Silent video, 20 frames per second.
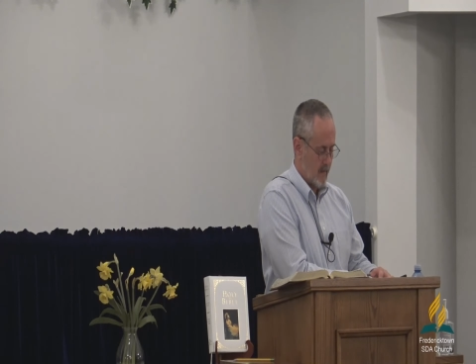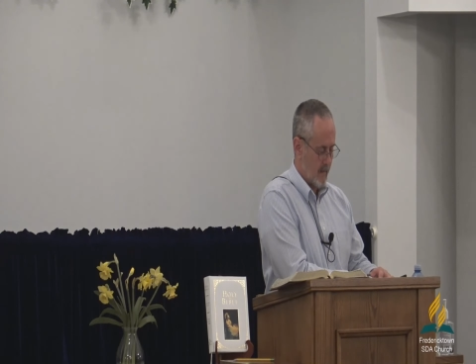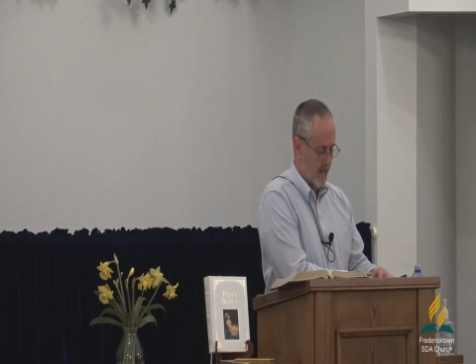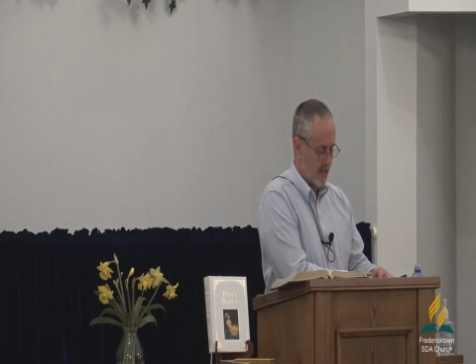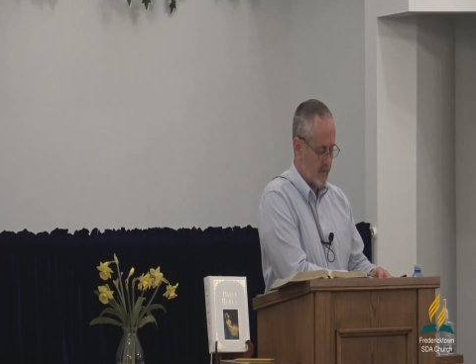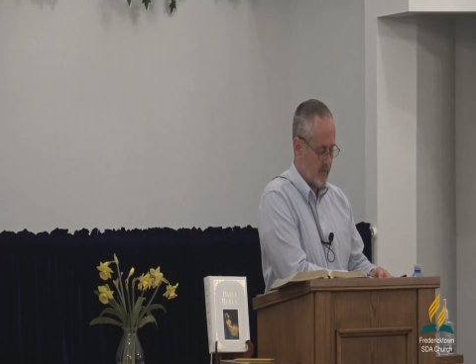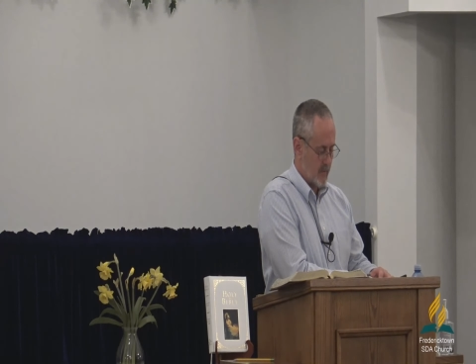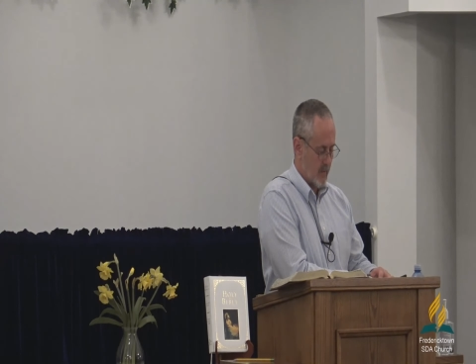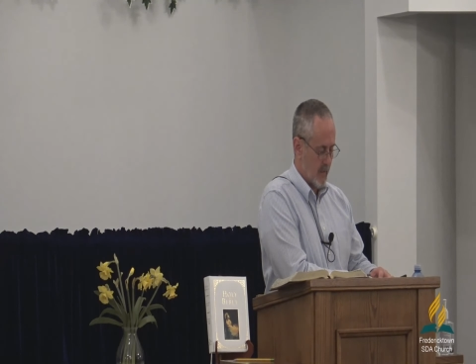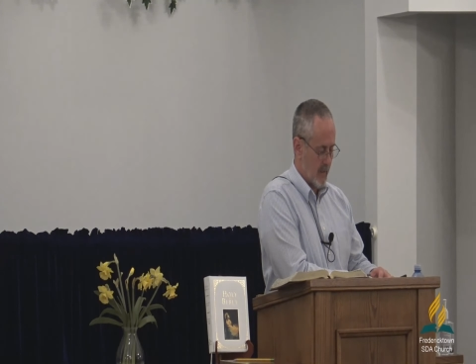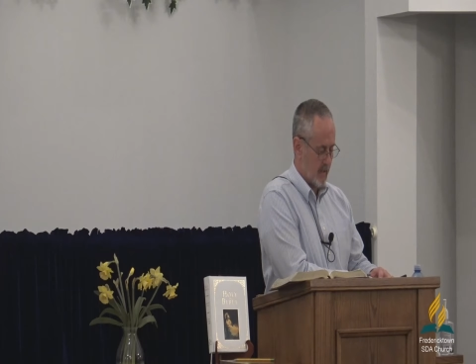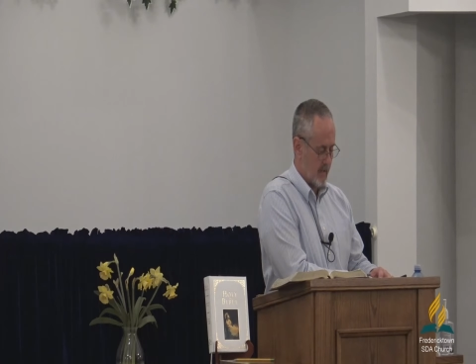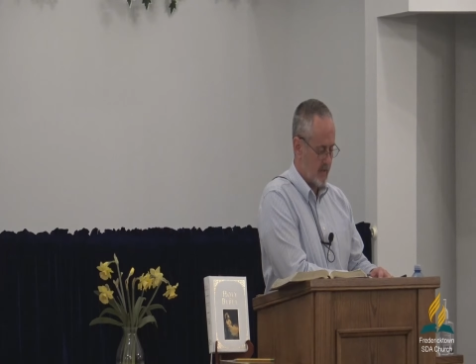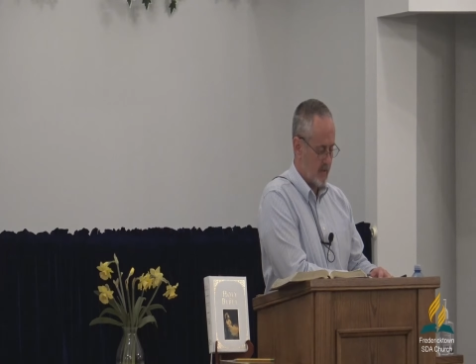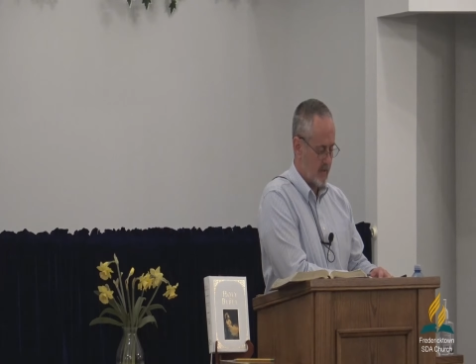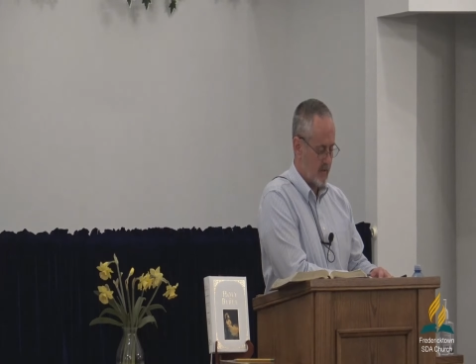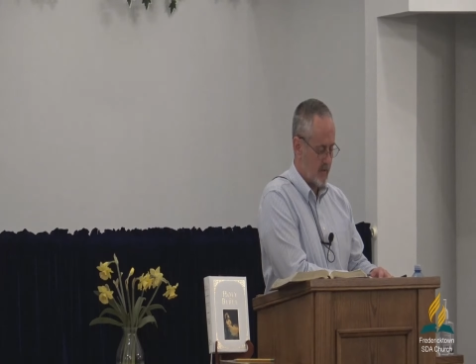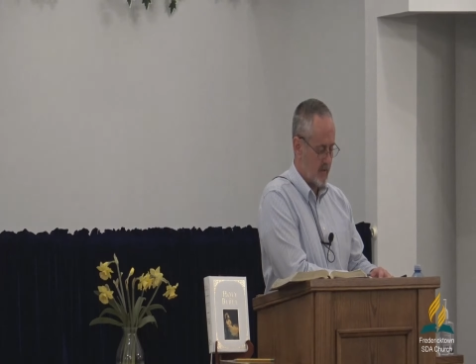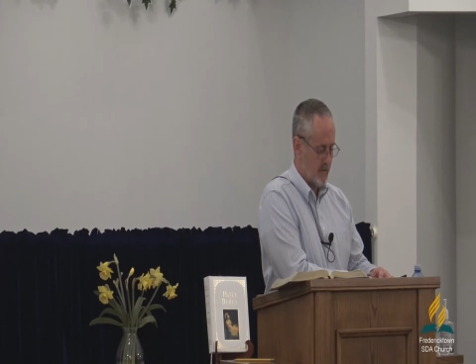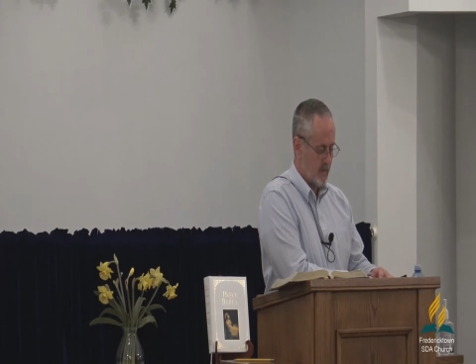They
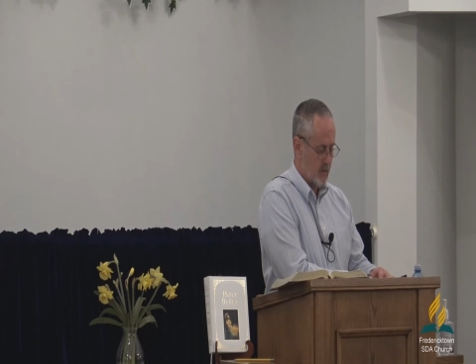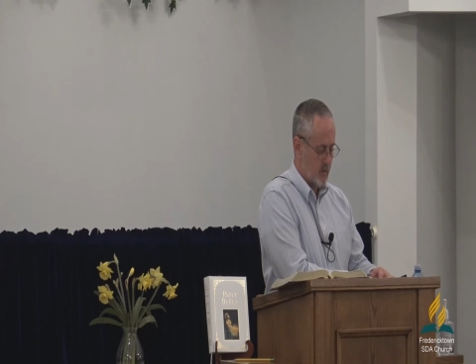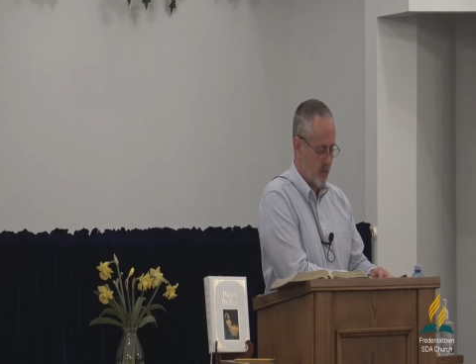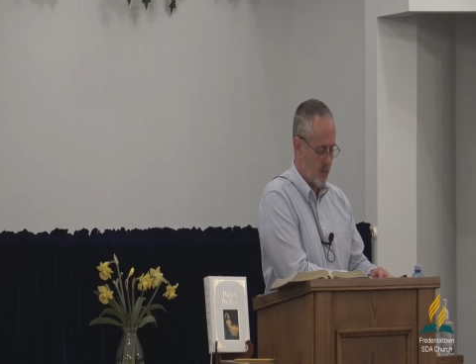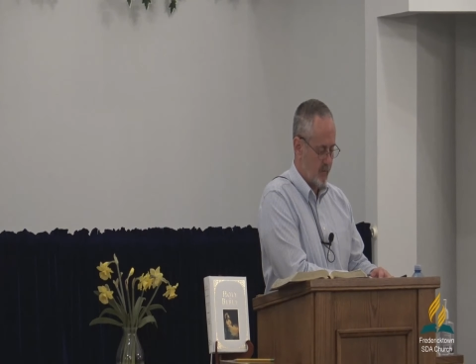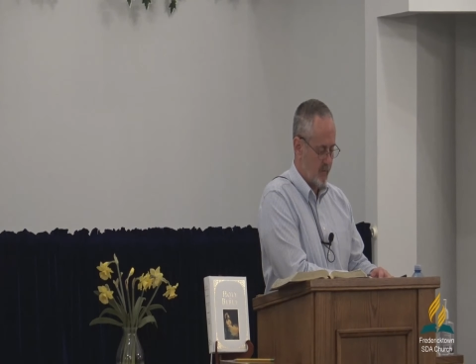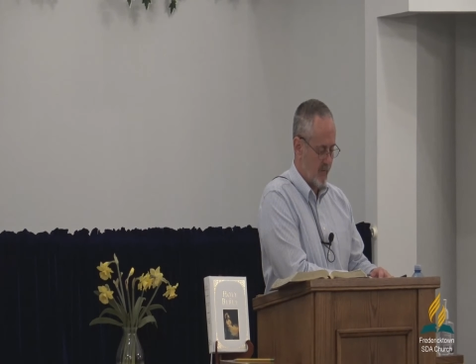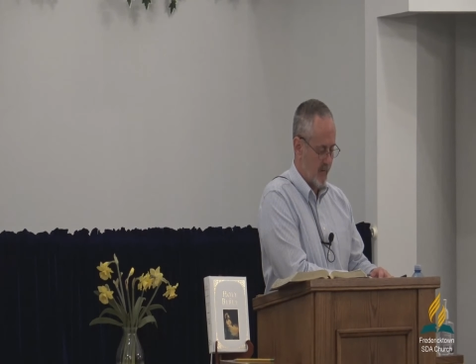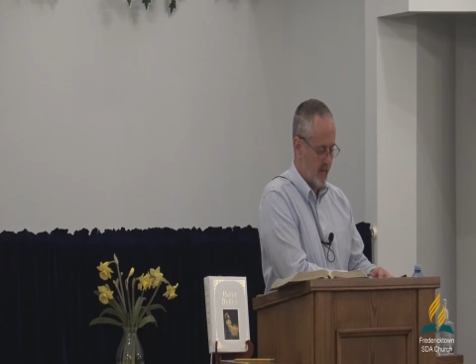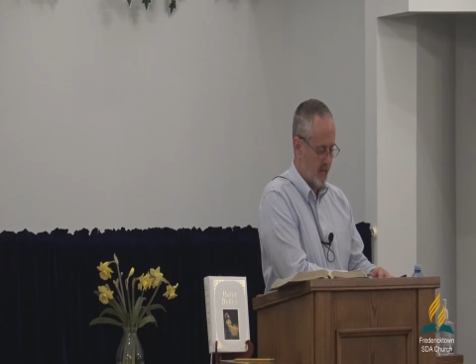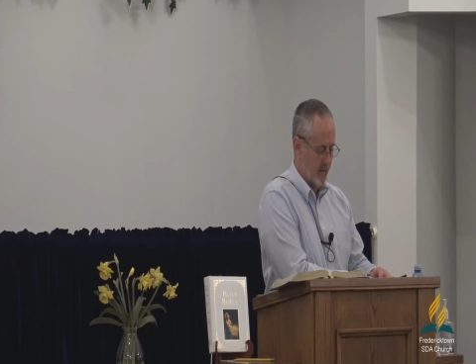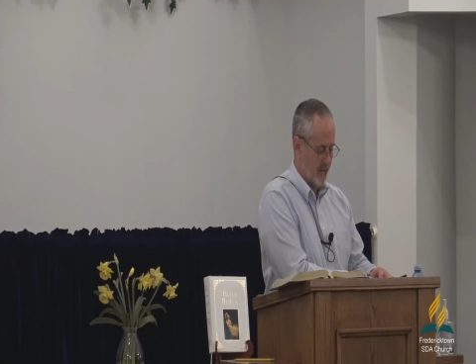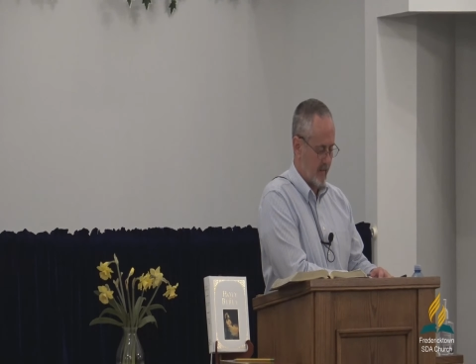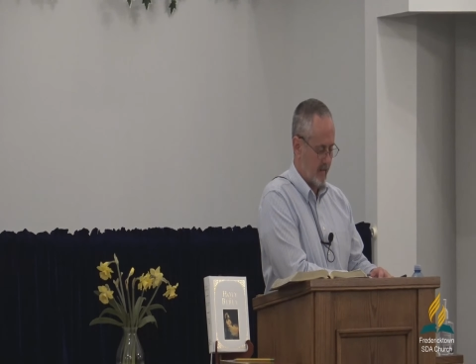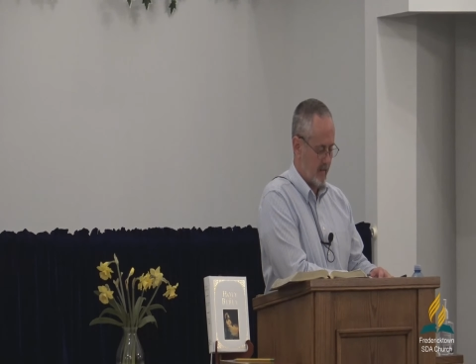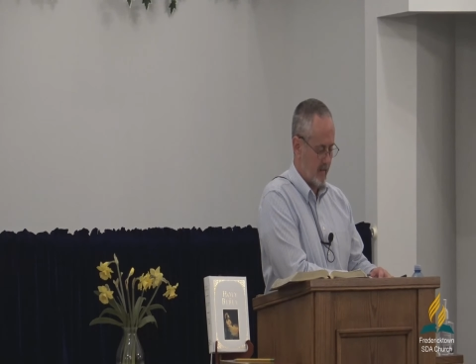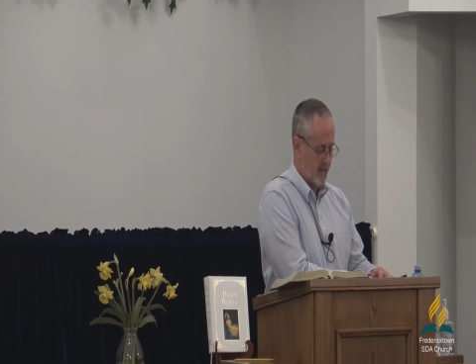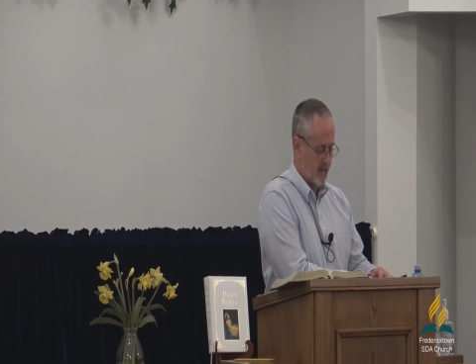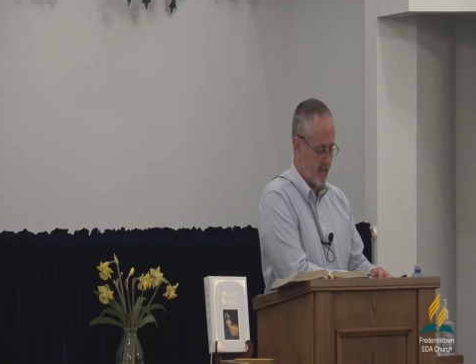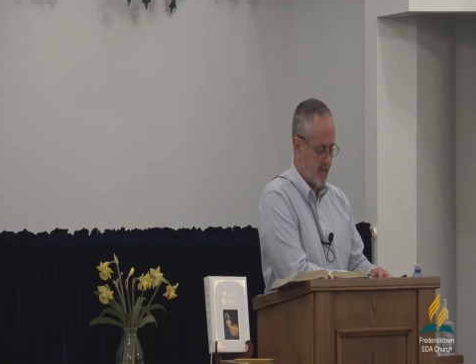trust to
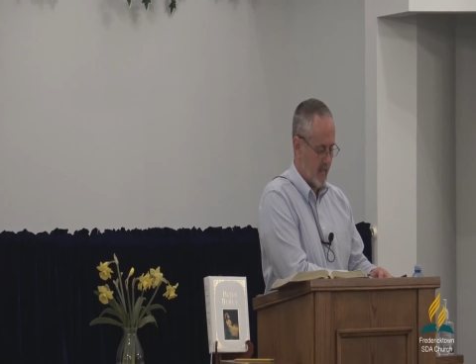feeling.